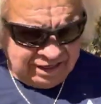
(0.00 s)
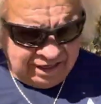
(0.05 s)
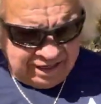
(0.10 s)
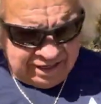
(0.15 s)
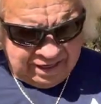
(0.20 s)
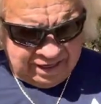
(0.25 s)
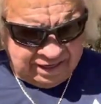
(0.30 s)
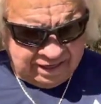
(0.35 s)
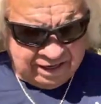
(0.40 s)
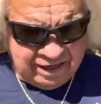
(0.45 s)

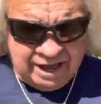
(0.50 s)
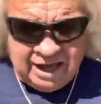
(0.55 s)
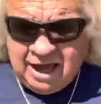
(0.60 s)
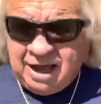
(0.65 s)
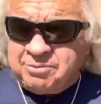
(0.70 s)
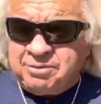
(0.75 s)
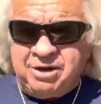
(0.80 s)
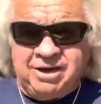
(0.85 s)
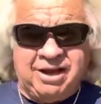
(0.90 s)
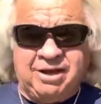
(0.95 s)
And uh,
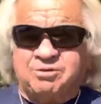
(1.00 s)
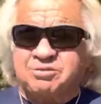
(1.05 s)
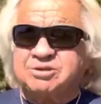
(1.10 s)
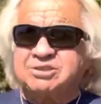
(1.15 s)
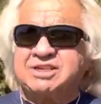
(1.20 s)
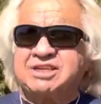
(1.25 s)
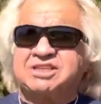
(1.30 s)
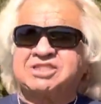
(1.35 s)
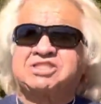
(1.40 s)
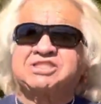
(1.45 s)
I mean, it
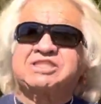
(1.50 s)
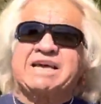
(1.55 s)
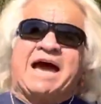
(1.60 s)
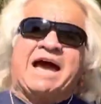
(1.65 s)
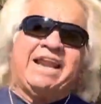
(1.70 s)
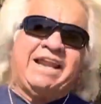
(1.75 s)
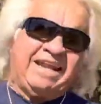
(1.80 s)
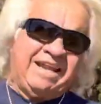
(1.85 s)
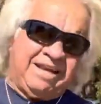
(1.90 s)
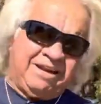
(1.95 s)
was
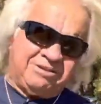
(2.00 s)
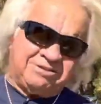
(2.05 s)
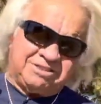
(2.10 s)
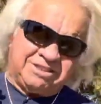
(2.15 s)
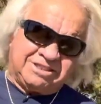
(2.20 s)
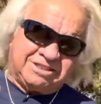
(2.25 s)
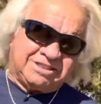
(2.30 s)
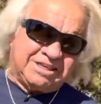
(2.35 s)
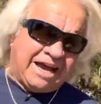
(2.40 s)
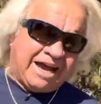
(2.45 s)
exciting. It was
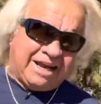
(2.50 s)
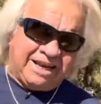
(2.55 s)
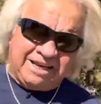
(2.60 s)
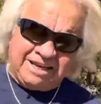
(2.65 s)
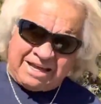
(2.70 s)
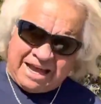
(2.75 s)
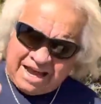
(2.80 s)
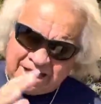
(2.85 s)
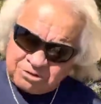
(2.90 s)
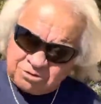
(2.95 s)
exciting.
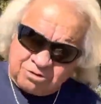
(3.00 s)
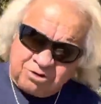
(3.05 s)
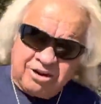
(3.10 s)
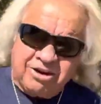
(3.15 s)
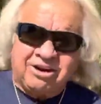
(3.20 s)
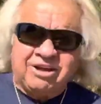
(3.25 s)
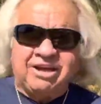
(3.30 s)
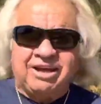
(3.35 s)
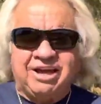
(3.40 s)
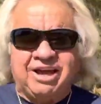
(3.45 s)
Guys
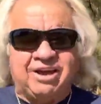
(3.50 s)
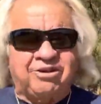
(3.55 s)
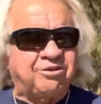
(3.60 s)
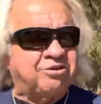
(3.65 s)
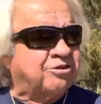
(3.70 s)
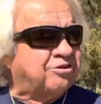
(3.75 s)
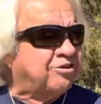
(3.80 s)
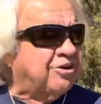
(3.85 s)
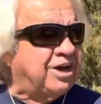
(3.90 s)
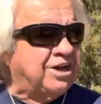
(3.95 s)
run
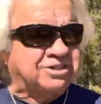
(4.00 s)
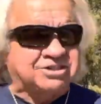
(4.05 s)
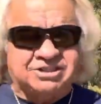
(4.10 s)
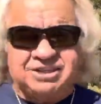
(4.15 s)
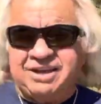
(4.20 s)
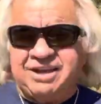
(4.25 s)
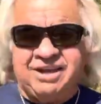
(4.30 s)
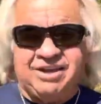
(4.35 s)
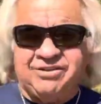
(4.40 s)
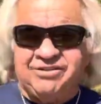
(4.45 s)
together, crash
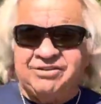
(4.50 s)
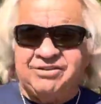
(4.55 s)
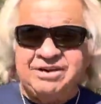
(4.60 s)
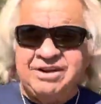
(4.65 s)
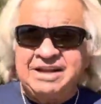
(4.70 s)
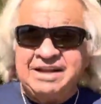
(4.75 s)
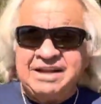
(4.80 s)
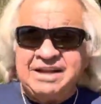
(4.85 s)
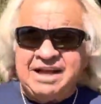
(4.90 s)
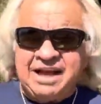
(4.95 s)
together.
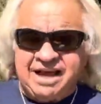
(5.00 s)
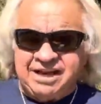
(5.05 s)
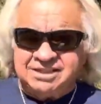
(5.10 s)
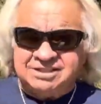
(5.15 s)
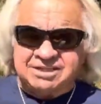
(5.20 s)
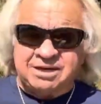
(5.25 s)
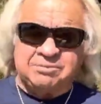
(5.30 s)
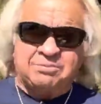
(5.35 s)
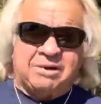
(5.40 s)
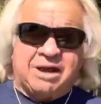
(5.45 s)
And
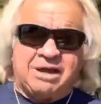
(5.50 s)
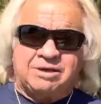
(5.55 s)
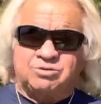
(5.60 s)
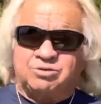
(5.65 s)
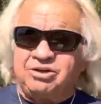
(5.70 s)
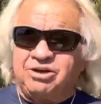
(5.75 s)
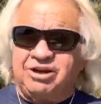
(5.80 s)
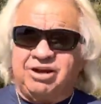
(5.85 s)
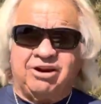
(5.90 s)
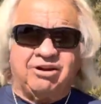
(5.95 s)
sometimes
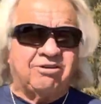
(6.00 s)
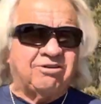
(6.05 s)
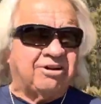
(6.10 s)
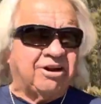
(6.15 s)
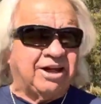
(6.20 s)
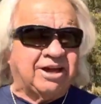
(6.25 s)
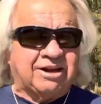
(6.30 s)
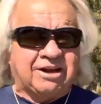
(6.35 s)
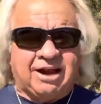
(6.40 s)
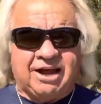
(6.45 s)
when you get on a
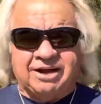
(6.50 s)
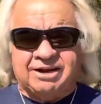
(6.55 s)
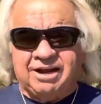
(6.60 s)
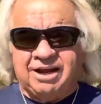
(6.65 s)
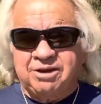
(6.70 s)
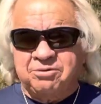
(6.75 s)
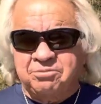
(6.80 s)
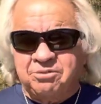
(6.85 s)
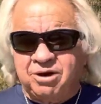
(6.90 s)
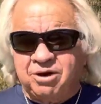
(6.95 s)
lake like
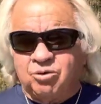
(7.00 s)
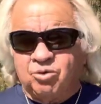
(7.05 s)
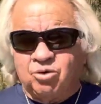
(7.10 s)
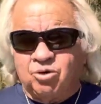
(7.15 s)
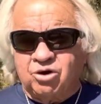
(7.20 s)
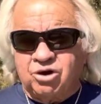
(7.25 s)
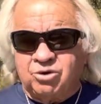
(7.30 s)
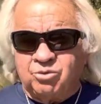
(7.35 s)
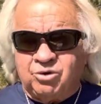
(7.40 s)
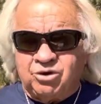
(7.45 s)
Lake
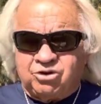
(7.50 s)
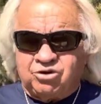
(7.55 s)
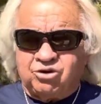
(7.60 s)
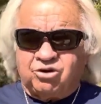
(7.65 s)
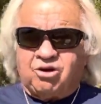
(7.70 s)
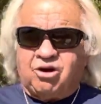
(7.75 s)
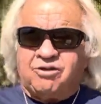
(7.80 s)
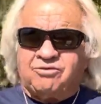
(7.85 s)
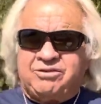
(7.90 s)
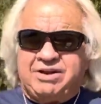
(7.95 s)
Millwood, we
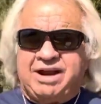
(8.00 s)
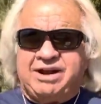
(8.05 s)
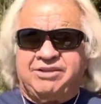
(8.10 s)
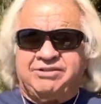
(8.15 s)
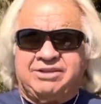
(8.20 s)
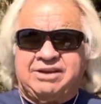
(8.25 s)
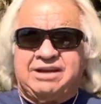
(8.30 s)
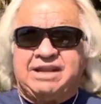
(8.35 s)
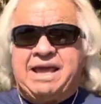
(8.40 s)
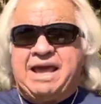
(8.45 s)
took off down
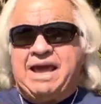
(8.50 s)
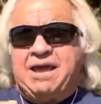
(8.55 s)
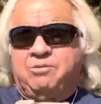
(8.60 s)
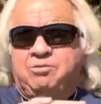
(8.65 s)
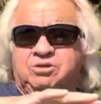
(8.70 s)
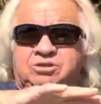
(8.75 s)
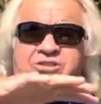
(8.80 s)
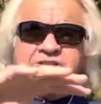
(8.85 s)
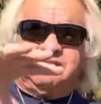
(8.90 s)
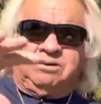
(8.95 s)
at the dam,
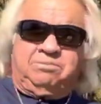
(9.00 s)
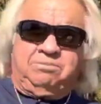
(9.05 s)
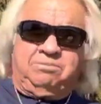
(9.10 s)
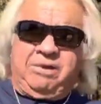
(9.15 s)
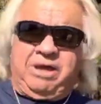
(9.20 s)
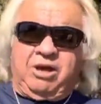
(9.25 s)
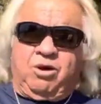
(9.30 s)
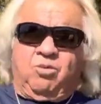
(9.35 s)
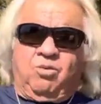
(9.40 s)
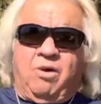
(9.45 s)
which is a
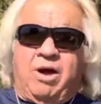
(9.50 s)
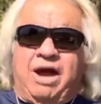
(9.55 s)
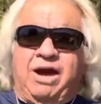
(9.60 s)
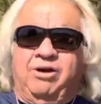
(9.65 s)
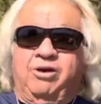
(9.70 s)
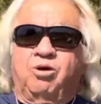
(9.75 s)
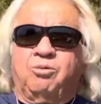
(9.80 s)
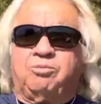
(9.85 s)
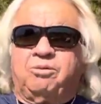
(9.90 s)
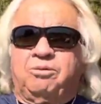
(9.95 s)
big
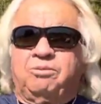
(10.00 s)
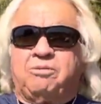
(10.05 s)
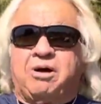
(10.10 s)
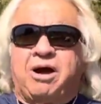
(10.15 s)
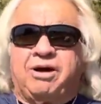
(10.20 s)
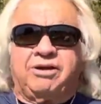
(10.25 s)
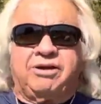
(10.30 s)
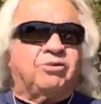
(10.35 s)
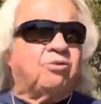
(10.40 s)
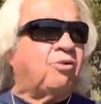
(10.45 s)
wide open
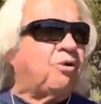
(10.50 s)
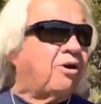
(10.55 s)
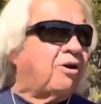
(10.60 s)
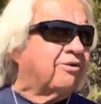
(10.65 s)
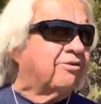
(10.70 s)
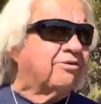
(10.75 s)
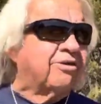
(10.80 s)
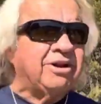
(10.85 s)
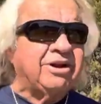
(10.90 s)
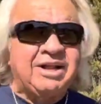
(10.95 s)
body of water